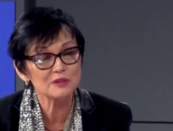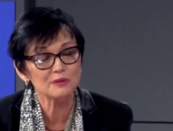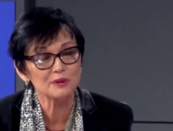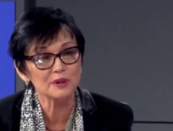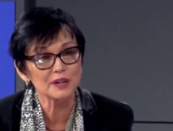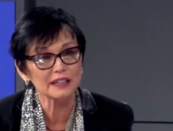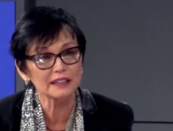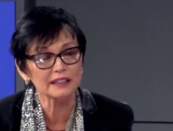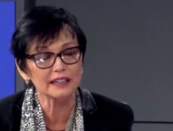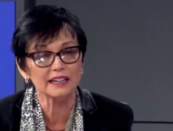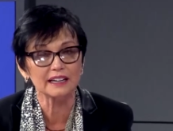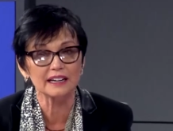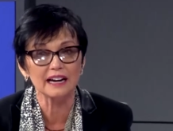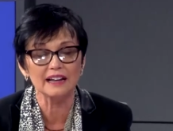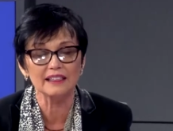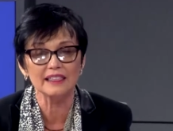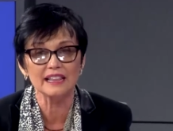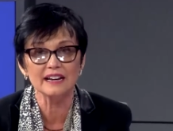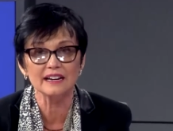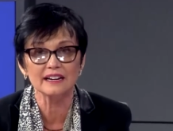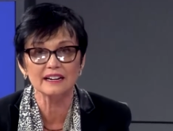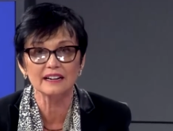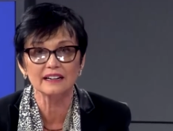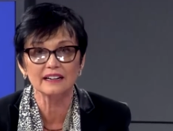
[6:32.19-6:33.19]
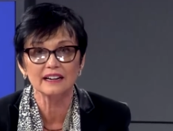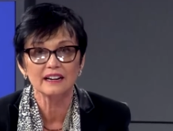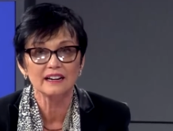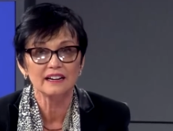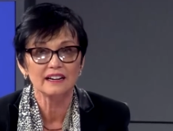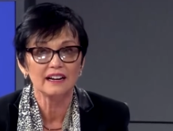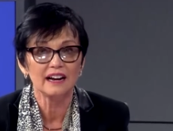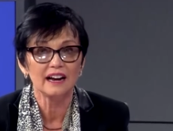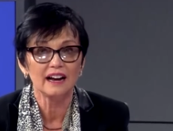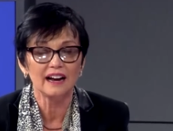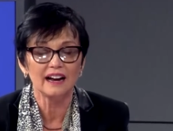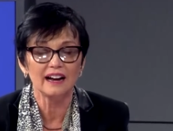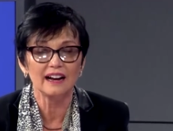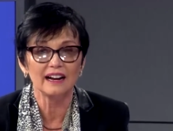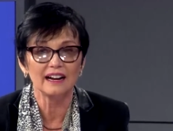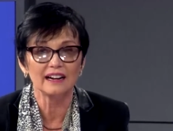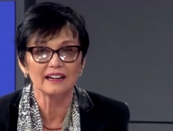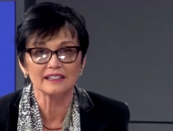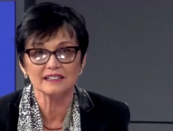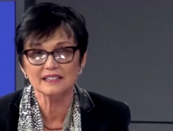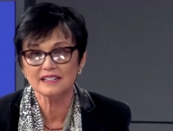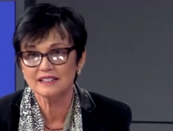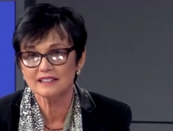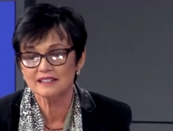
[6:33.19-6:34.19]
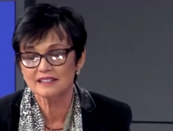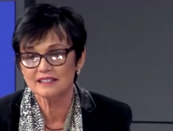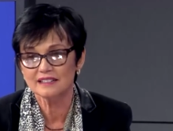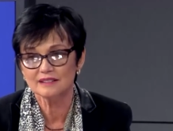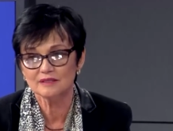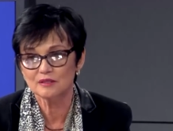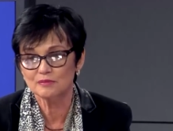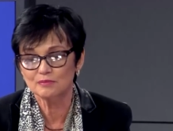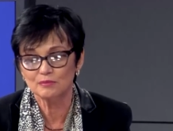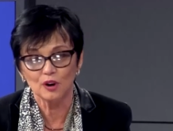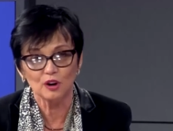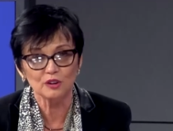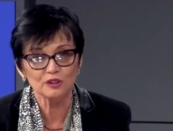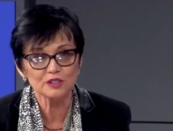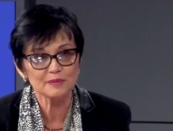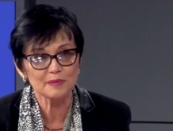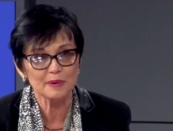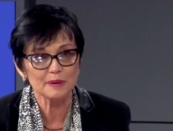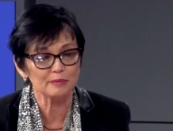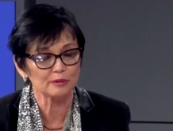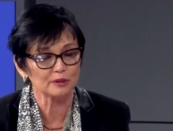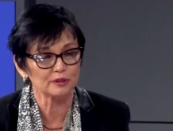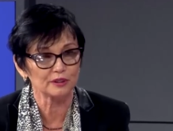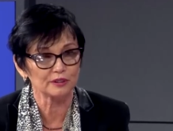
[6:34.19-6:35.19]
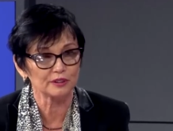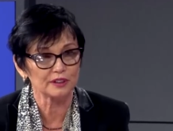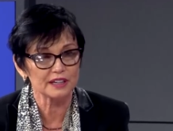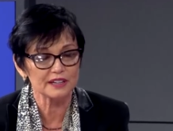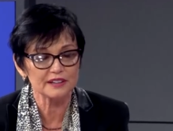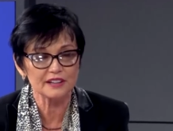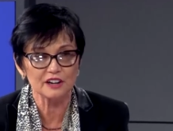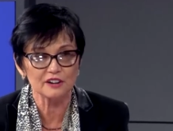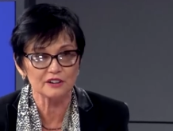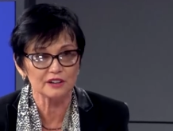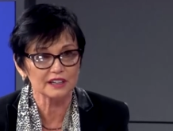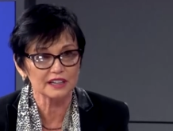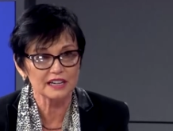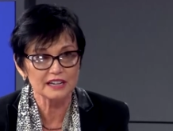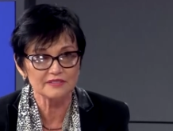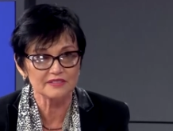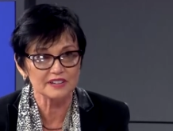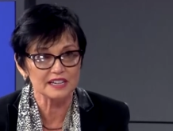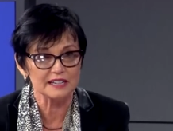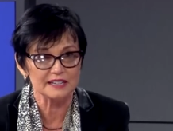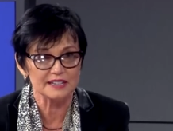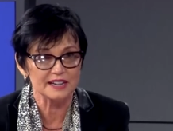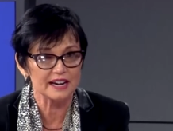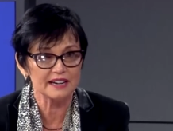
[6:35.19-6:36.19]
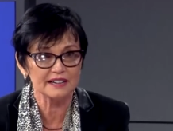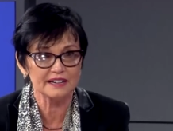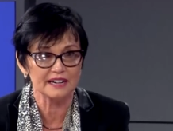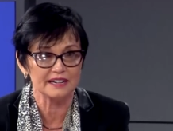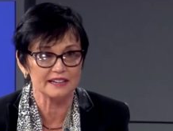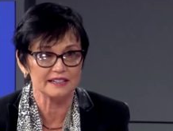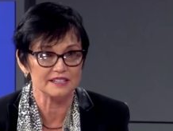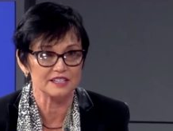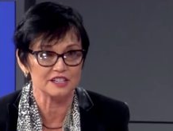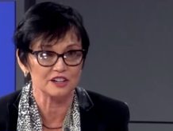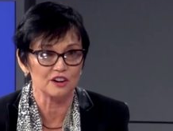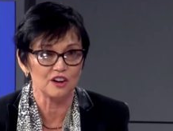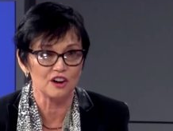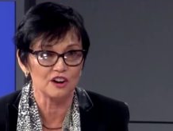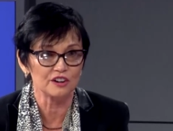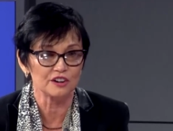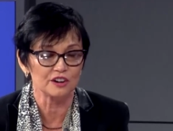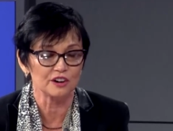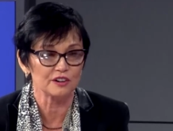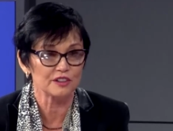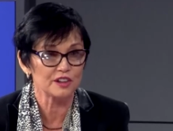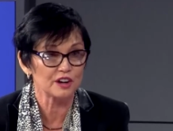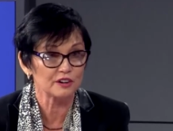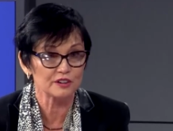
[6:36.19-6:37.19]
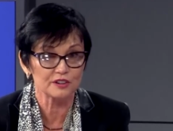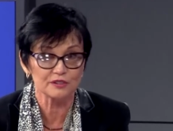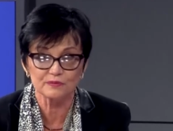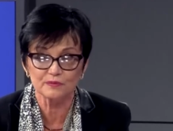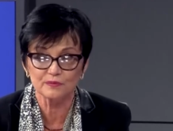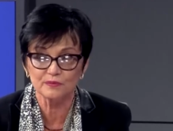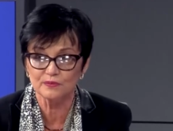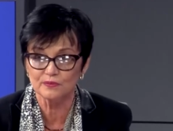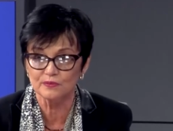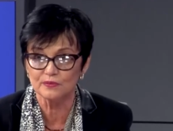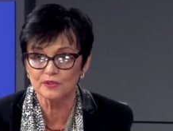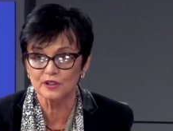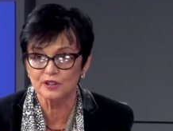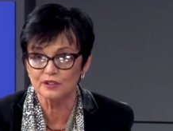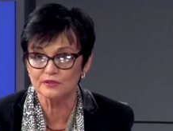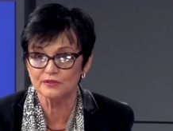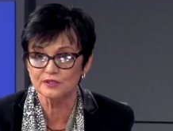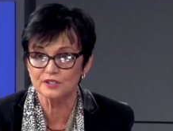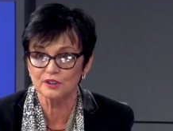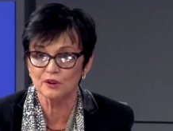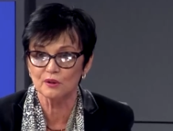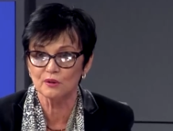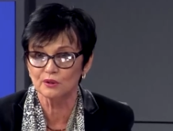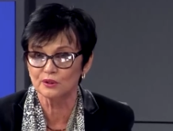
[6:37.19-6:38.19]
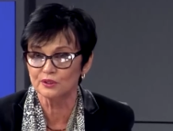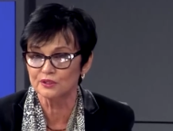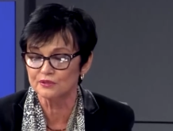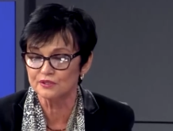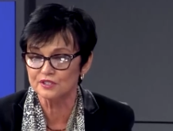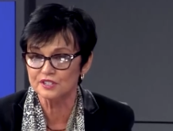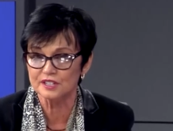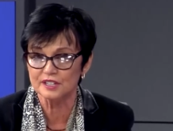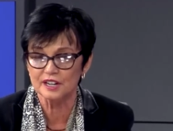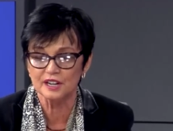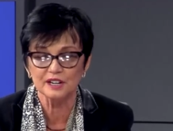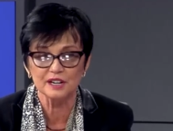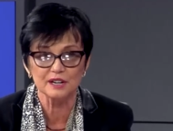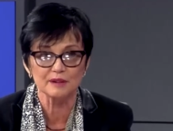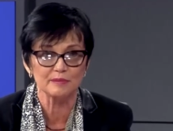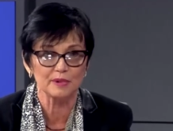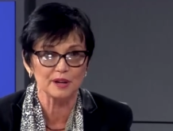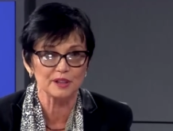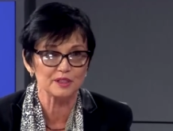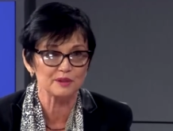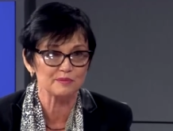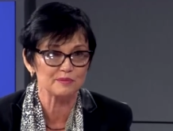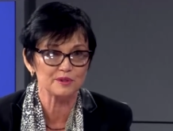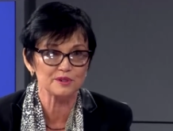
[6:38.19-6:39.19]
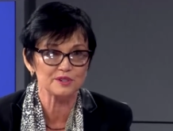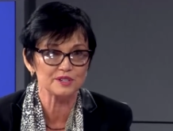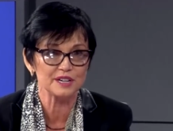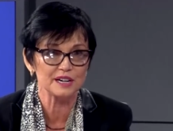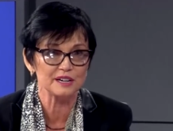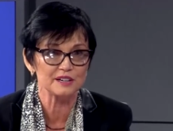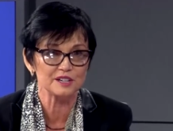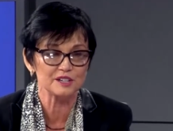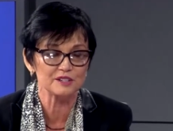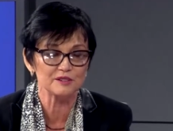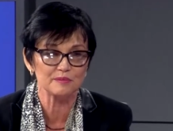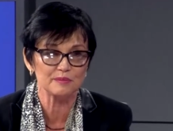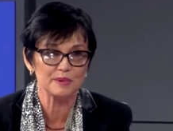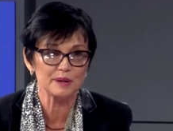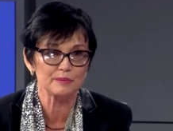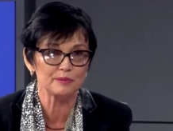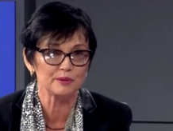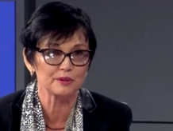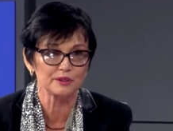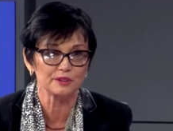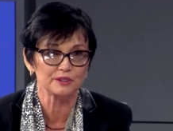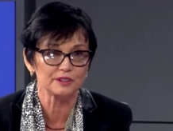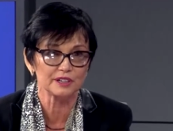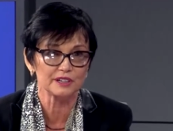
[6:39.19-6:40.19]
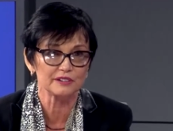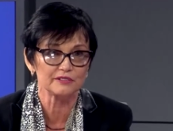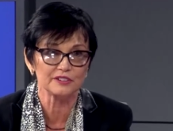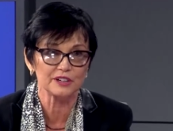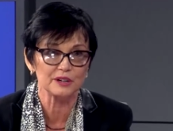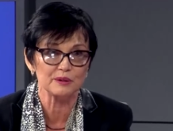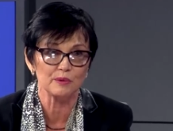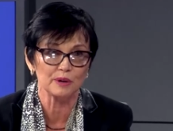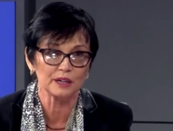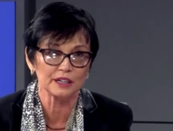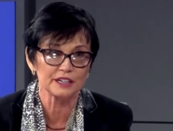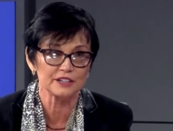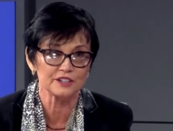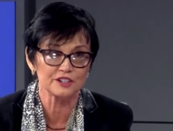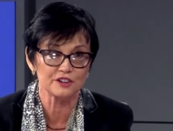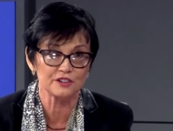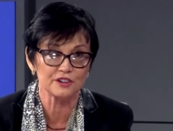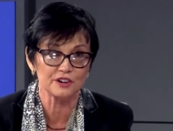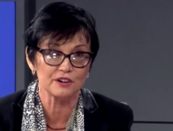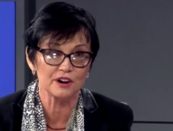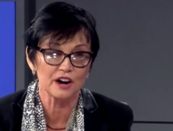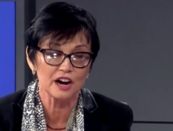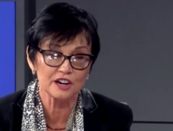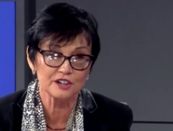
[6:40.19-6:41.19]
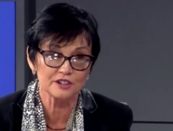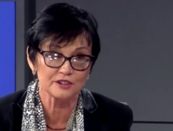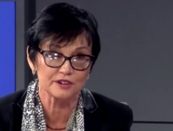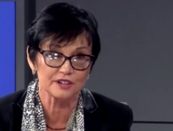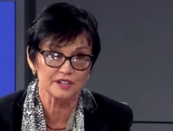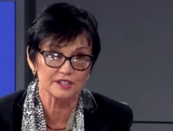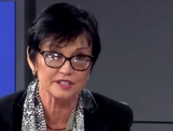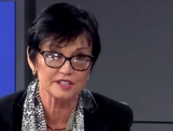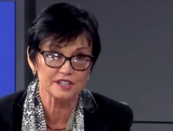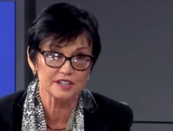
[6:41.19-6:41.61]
really, I think at most people are they're living decades longer. They're there's a whole new study about the percentage of people that are living well into their hundreds.